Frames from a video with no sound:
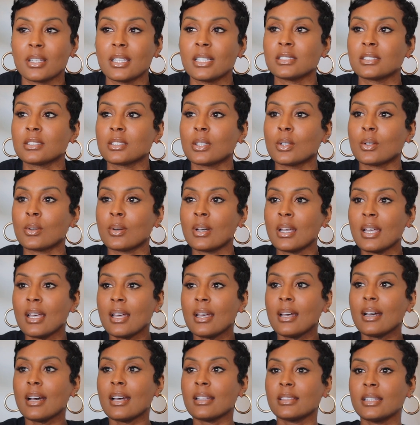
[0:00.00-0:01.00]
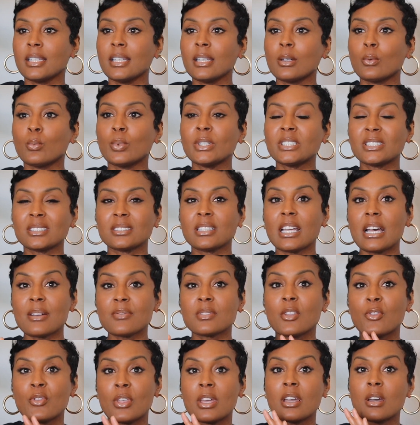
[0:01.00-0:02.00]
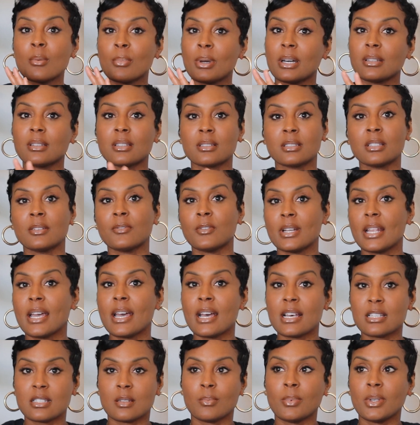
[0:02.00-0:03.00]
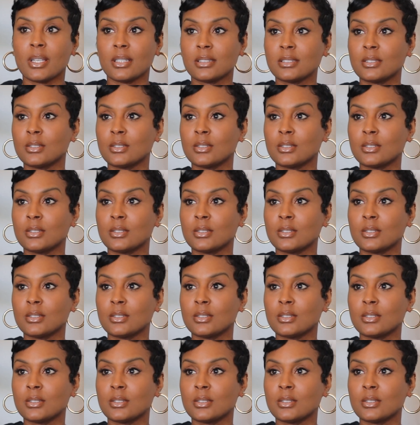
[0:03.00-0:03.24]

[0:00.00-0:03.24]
And so I think we just have to think about the different aspects.